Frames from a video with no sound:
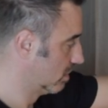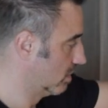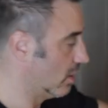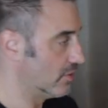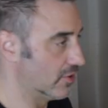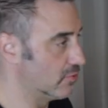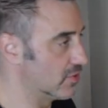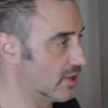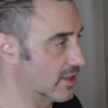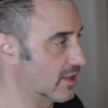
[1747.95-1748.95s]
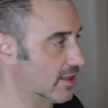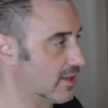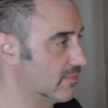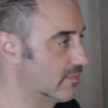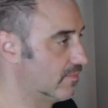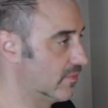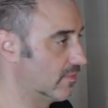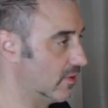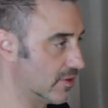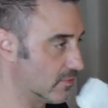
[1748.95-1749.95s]
years. Oh no, you would not like that. Yeah, I would.
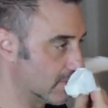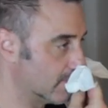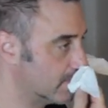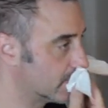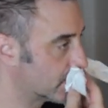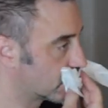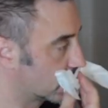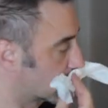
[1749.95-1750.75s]
No, you would. I love Singapore.